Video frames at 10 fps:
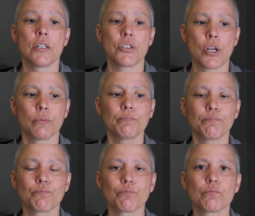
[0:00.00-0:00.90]
So
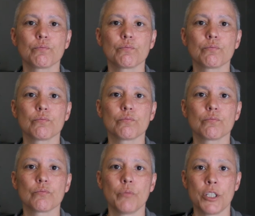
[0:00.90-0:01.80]

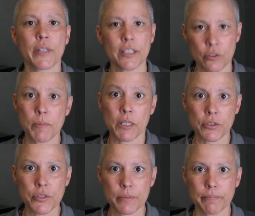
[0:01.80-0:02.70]
when you get those
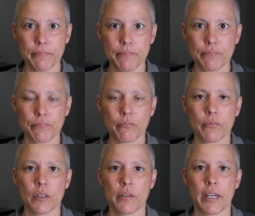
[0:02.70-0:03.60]
bills,
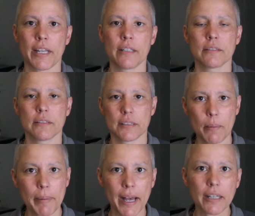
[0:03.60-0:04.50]
okay,
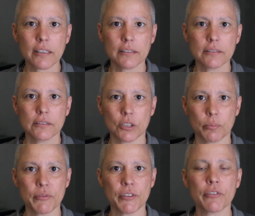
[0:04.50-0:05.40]
step back,
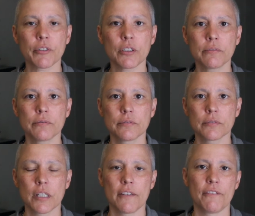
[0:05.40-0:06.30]
don't be fearful,
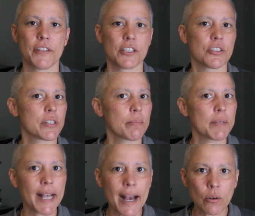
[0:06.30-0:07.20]
figure
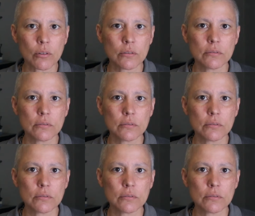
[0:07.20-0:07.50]
something out,